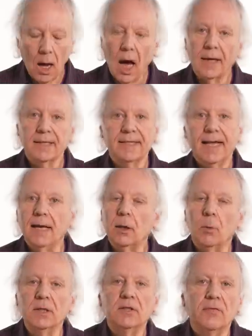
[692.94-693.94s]
On a scale of
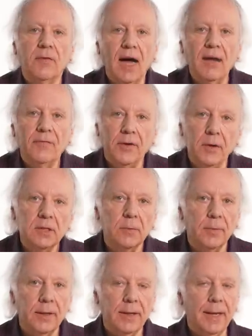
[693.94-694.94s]
1 to 5 for
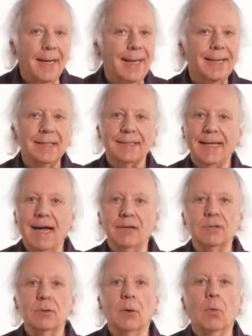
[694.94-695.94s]
usability, it is down
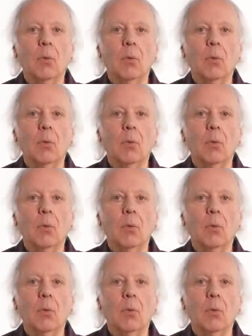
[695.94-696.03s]
to a